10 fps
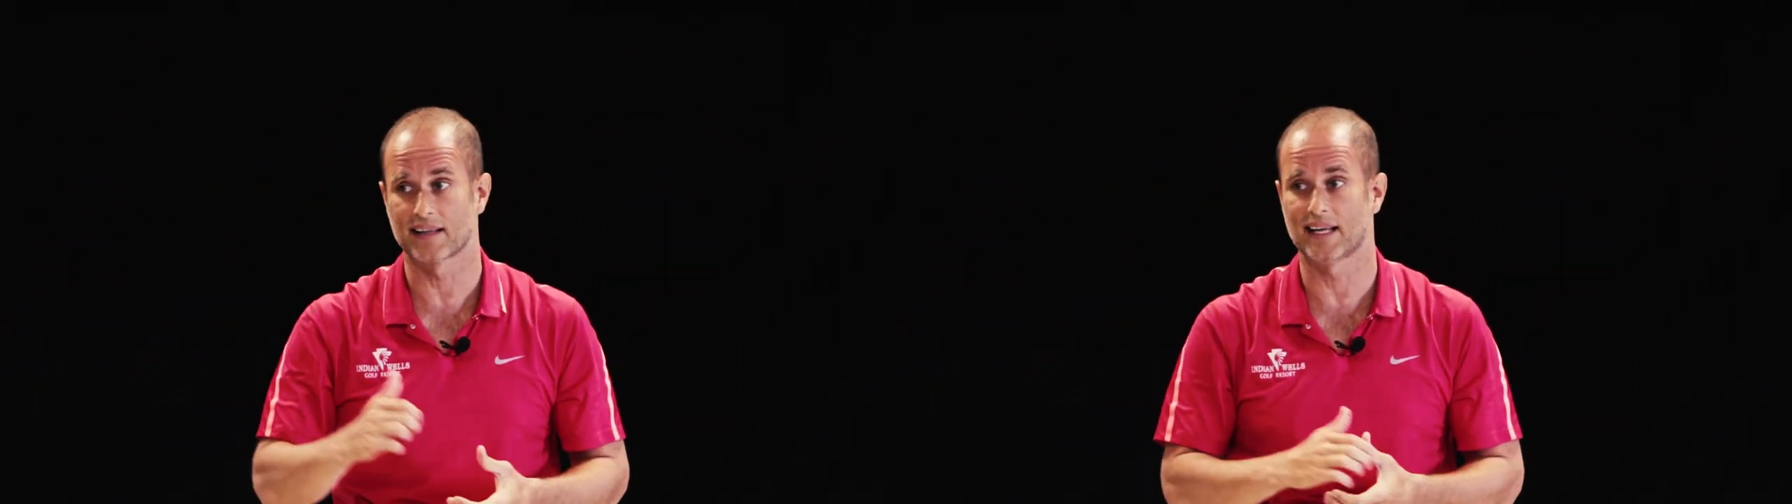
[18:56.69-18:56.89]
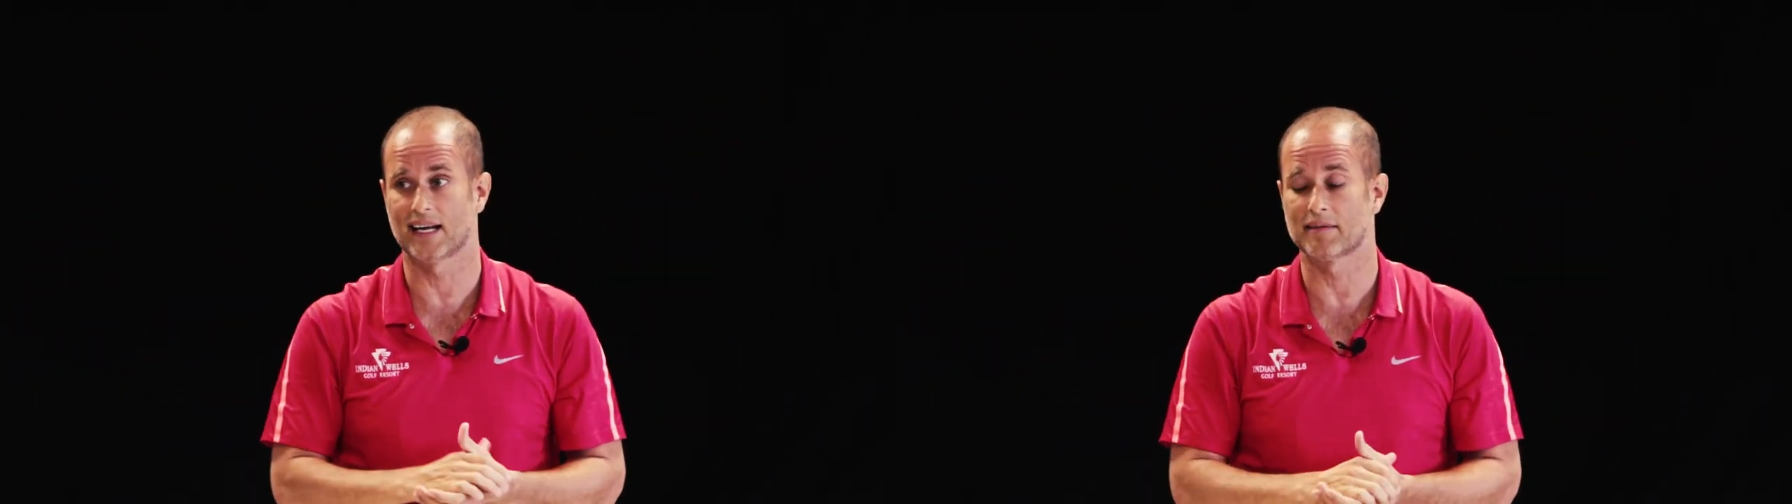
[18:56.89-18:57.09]

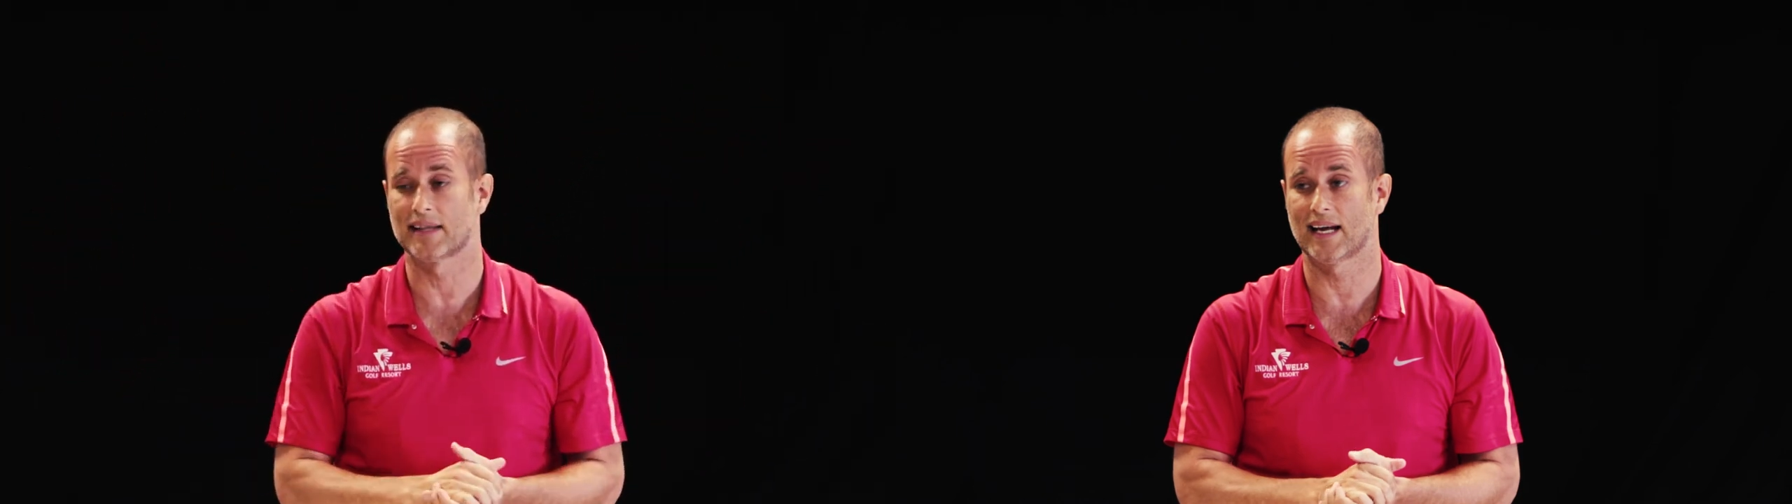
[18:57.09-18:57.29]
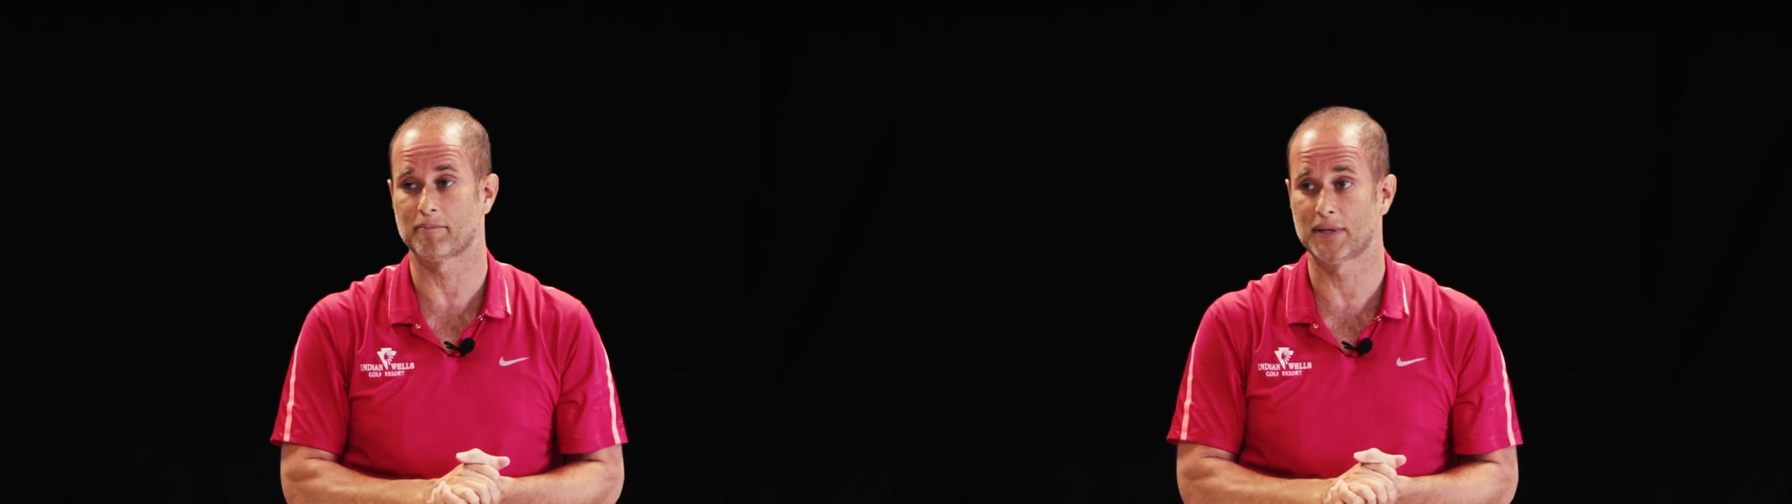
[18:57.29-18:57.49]
of
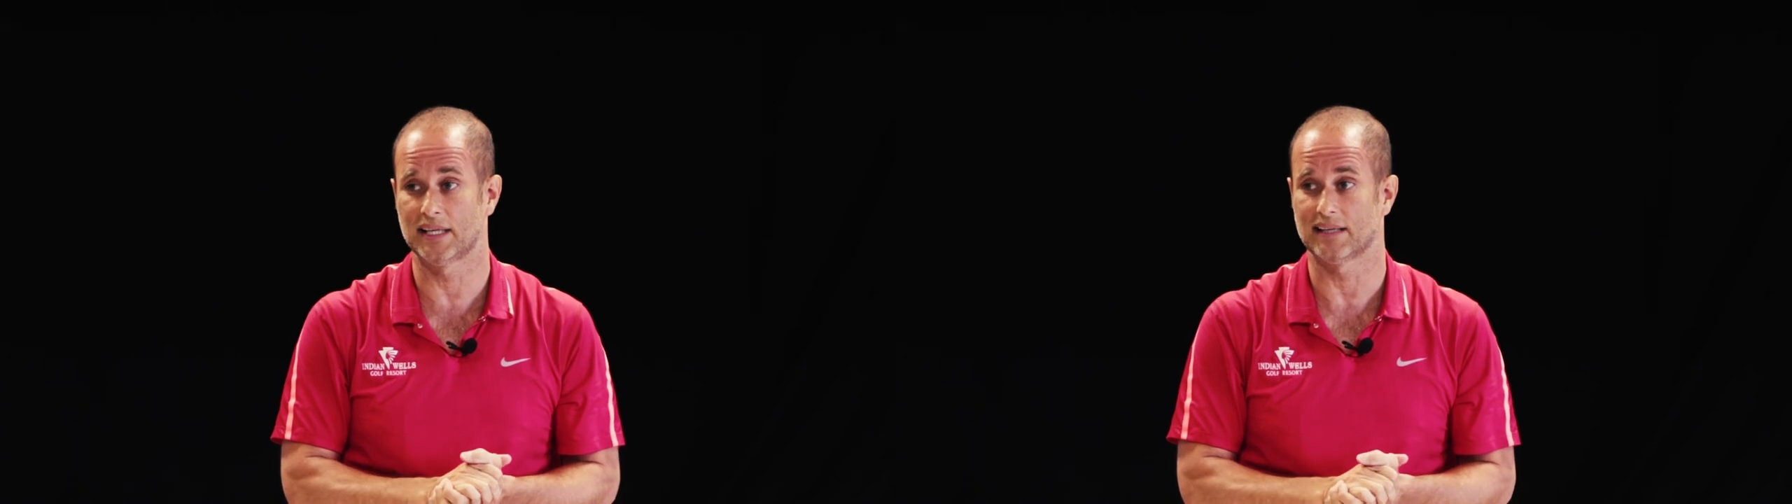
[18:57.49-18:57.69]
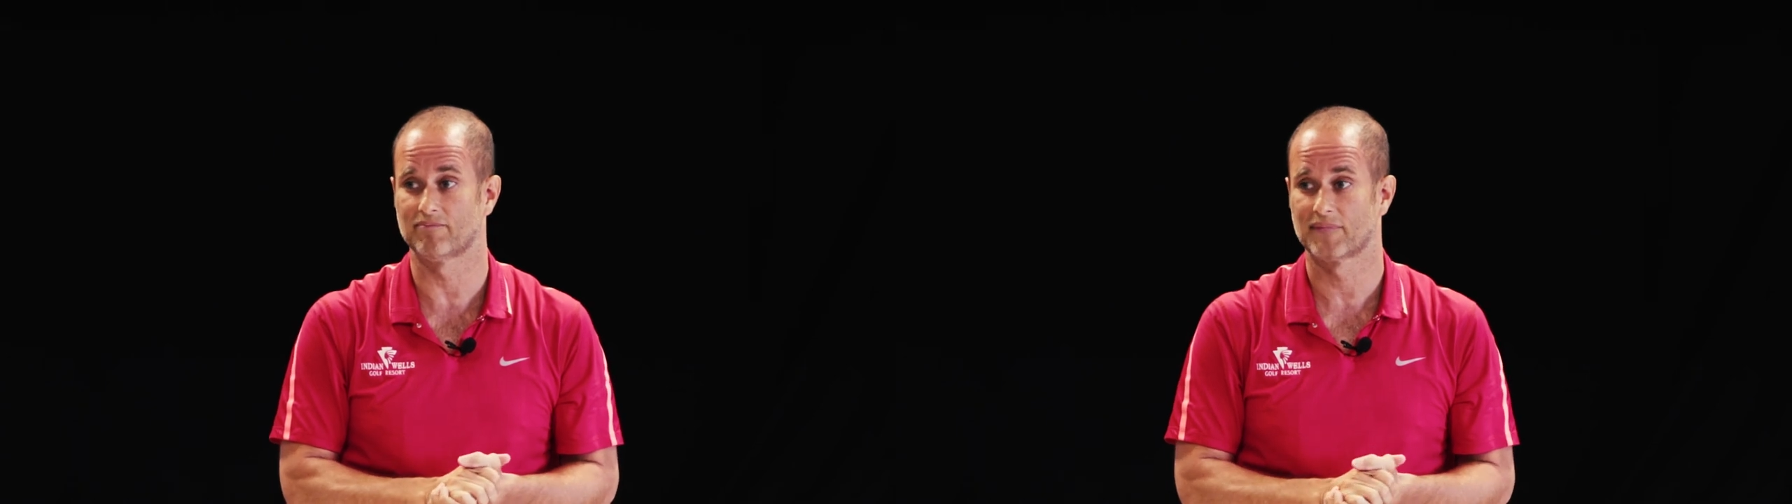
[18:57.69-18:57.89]
that
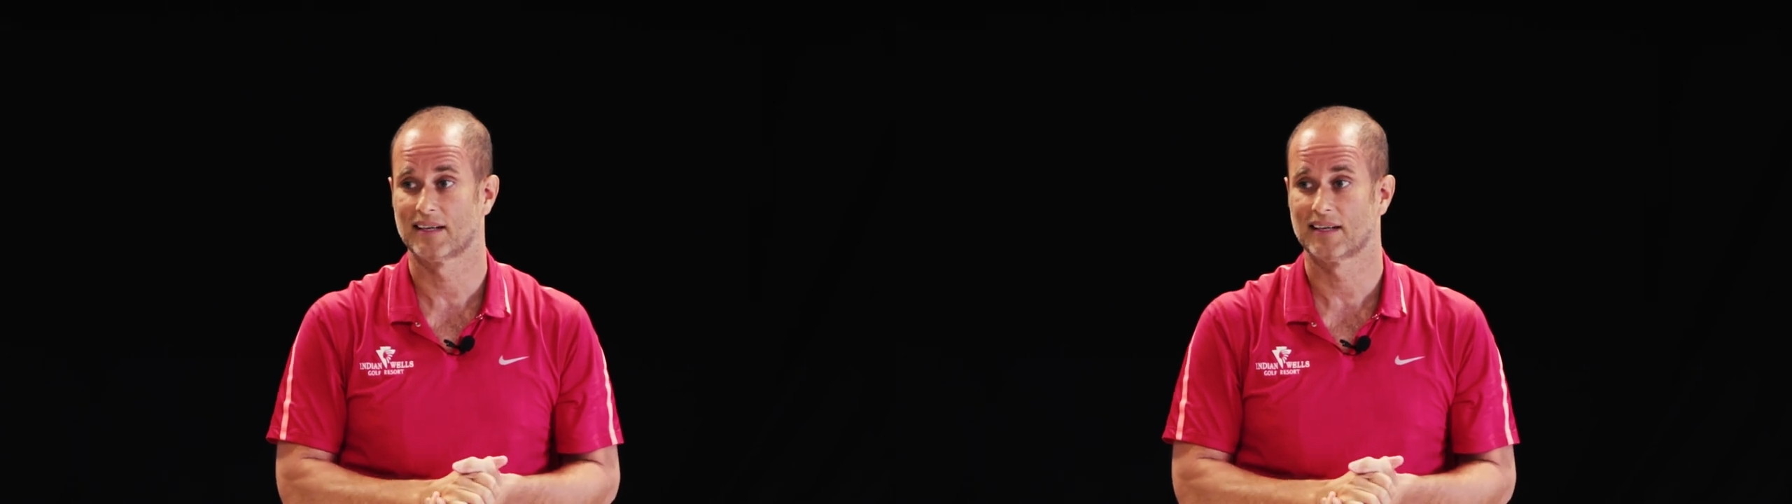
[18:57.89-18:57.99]
pit